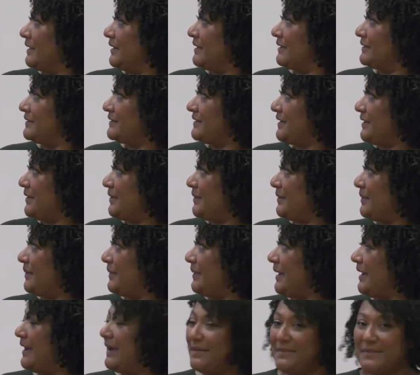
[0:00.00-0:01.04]
So
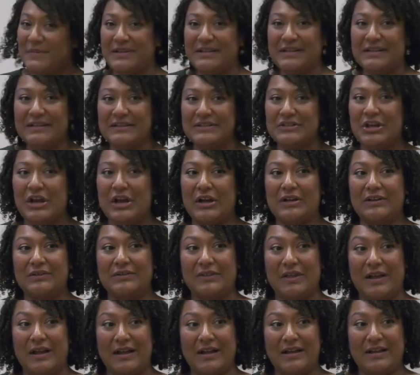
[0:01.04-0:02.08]
I'm not going to talk a
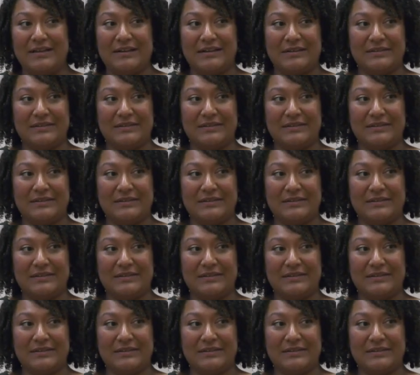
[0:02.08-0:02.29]
lot.